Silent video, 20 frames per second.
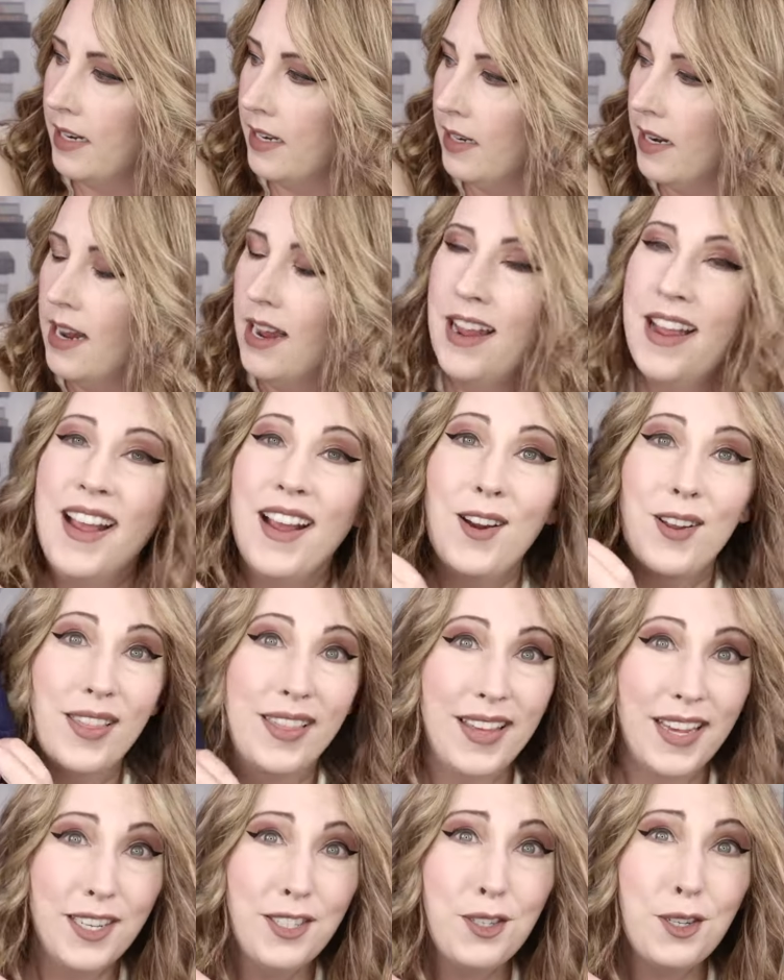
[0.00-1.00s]
it.
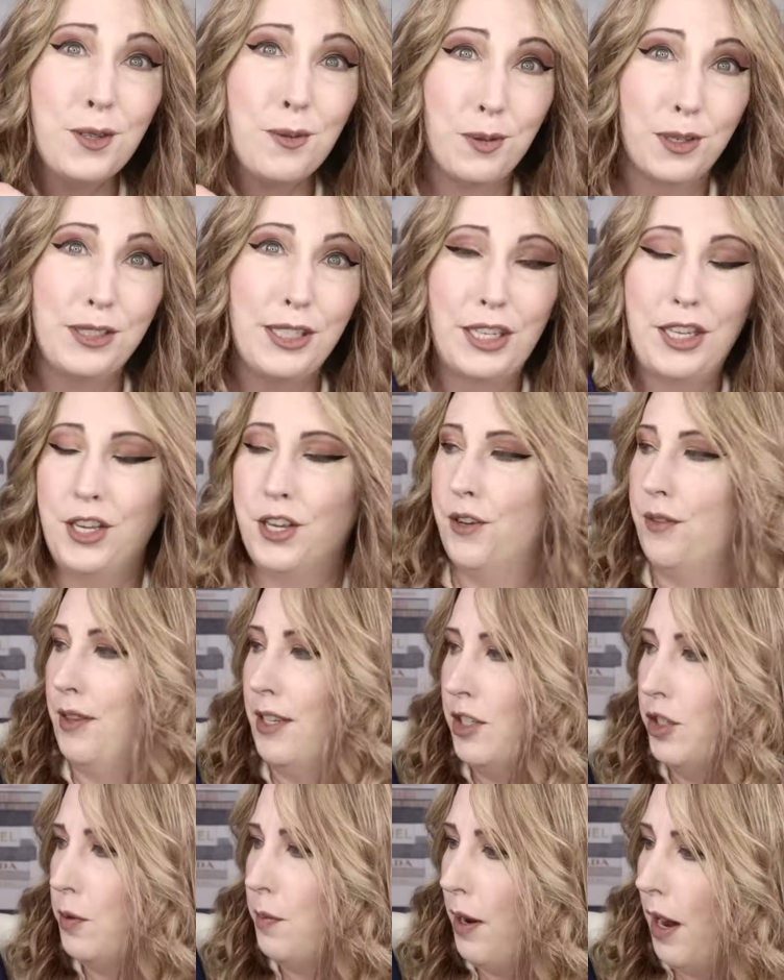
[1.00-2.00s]
These are really cute.
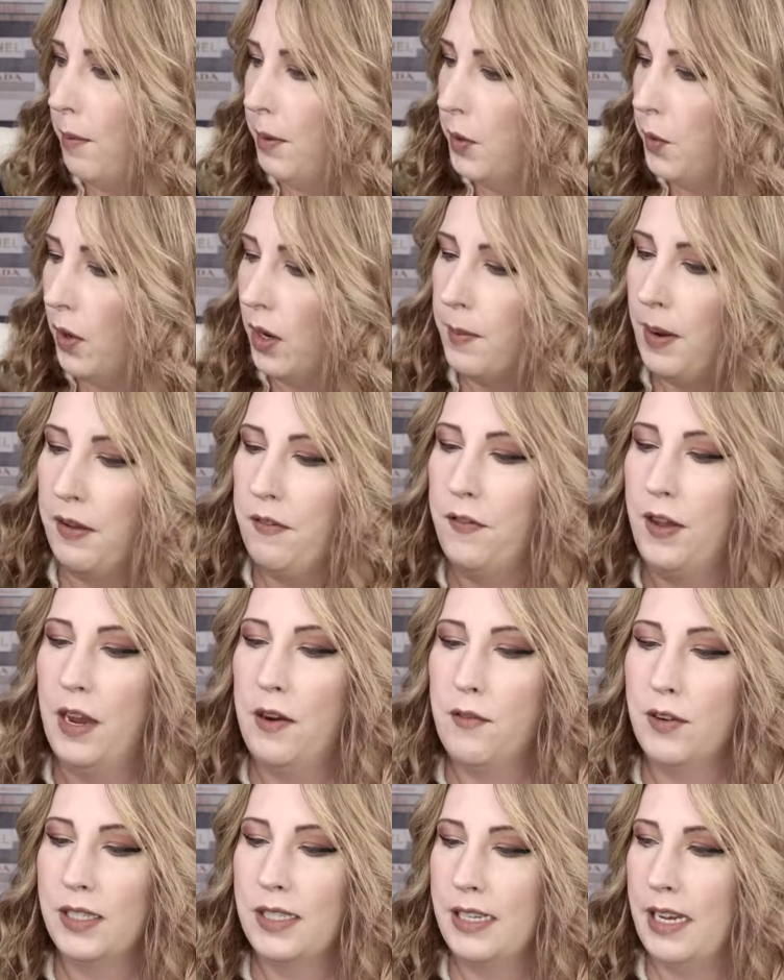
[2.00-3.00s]
These are probably one of my
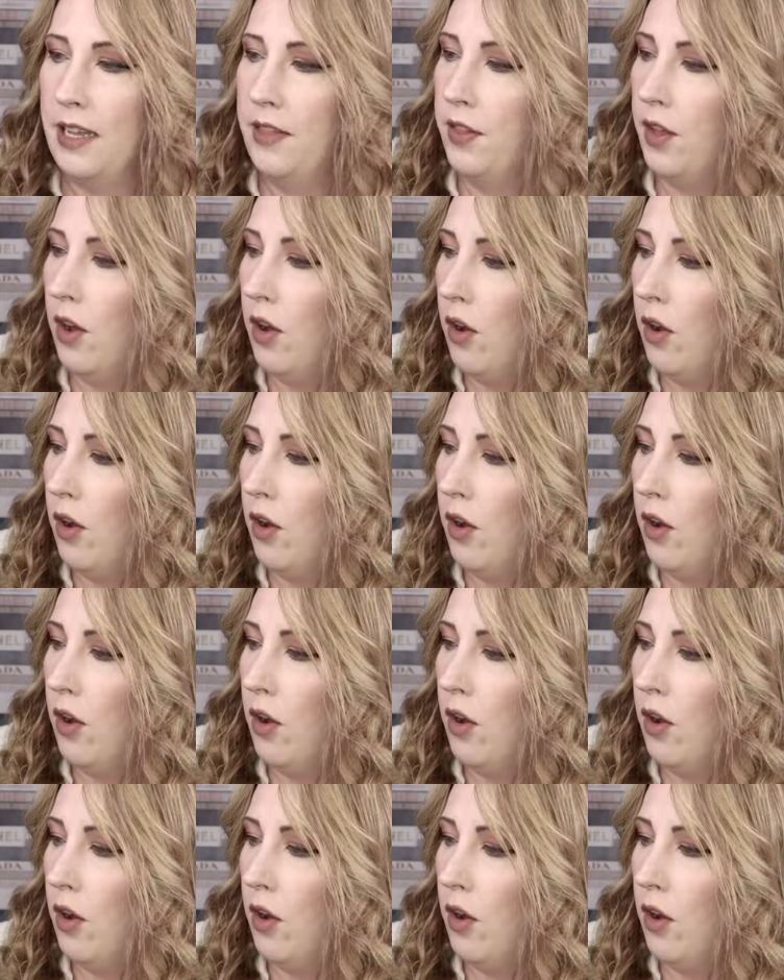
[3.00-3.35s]
favorites in the